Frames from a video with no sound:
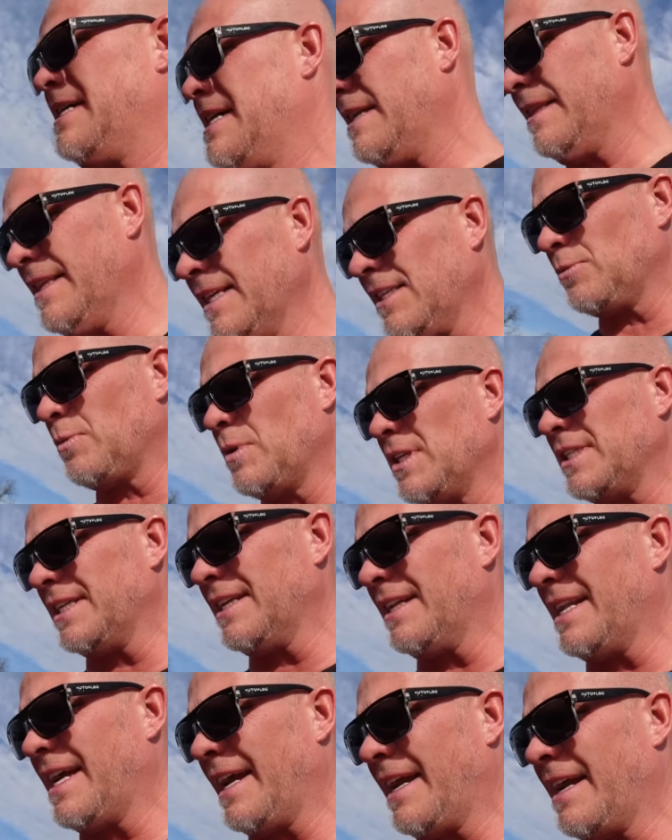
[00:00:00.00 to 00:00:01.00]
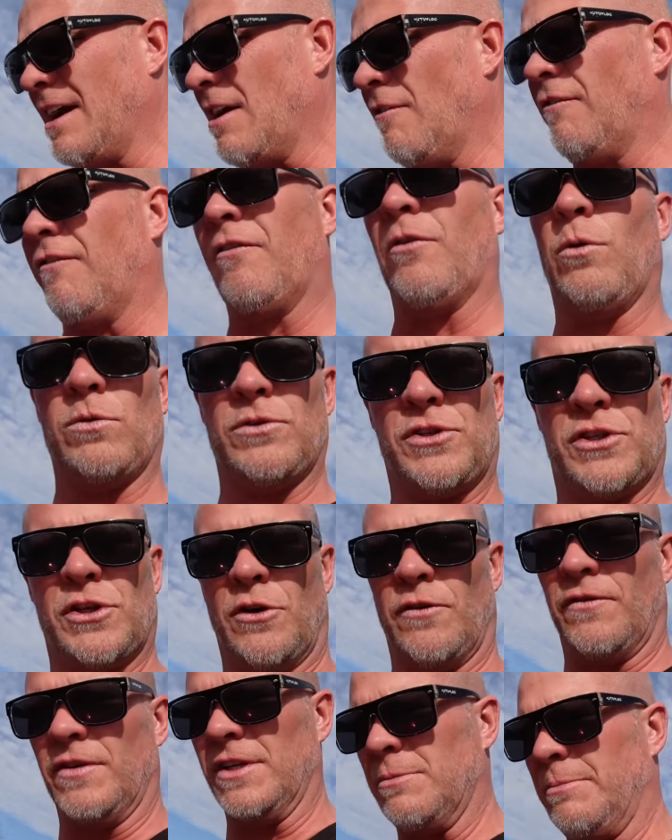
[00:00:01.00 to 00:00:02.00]
And this wasn't like a full
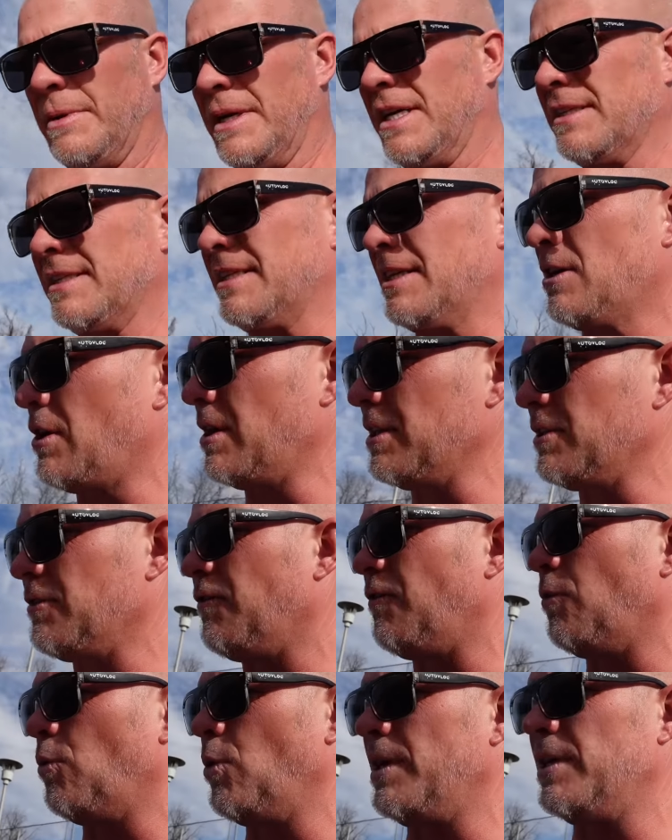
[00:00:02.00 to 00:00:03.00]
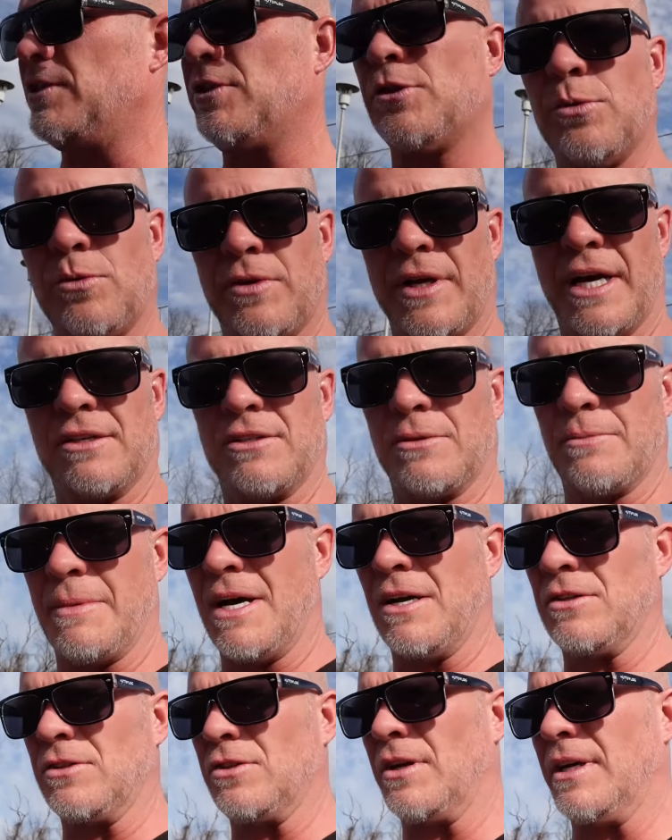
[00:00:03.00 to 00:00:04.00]
service, because the car has forty-two thousand
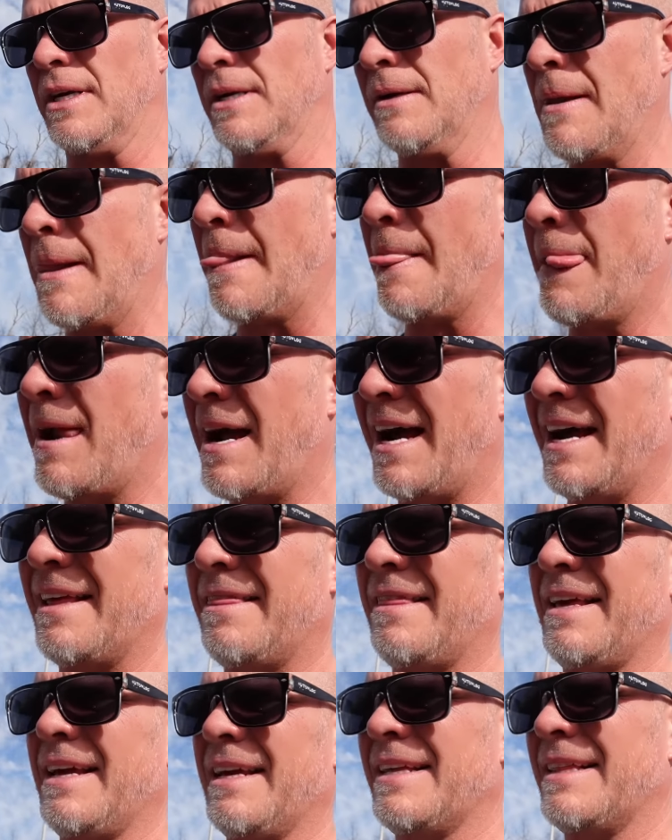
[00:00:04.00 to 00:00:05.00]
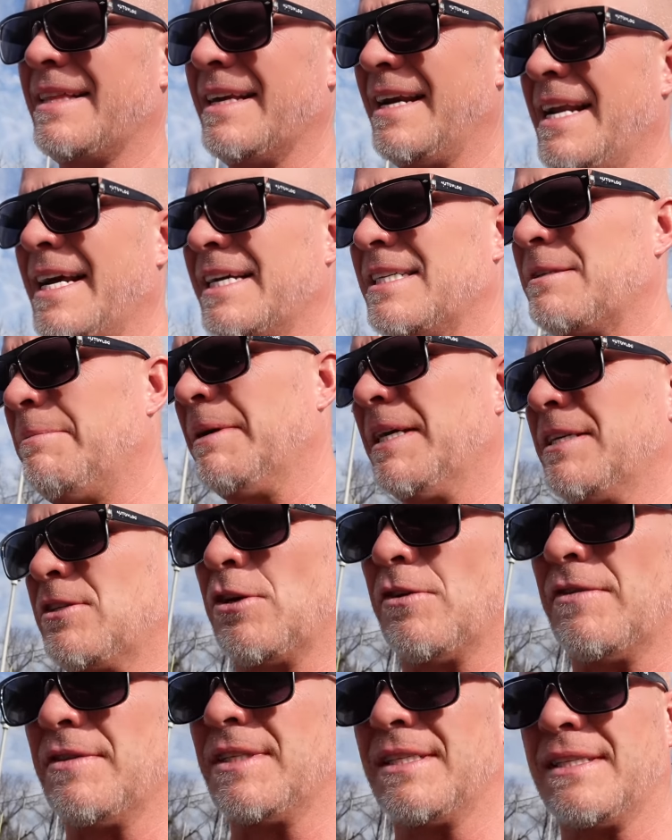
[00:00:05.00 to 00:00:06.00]
miles on it. I think the next big
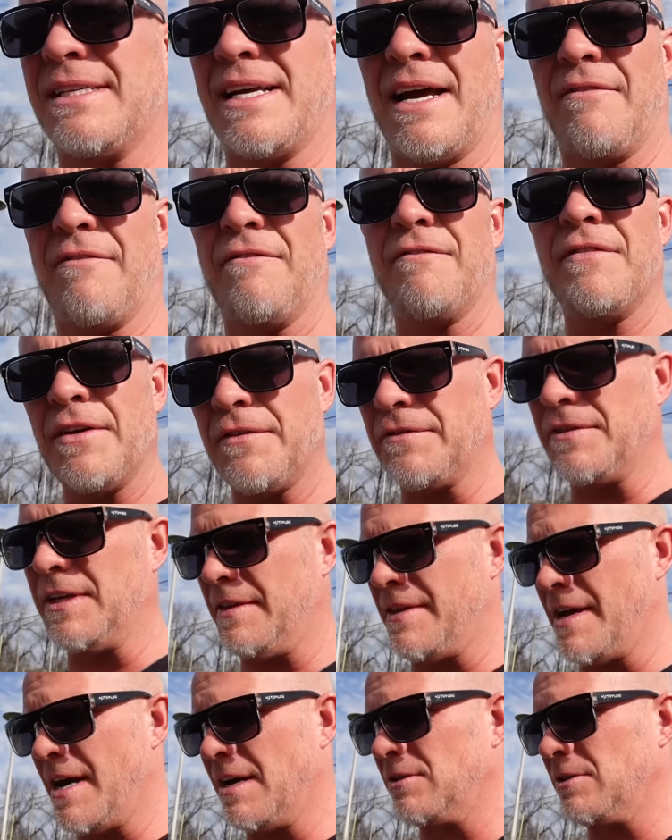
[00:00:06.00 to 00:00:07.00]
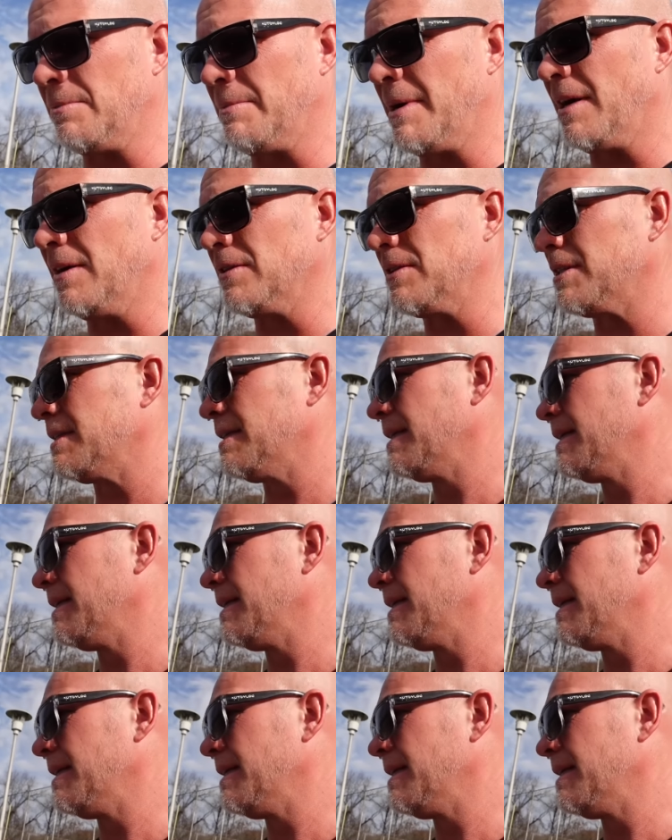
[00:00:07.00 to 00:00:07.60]
service is at fifty thousand miles.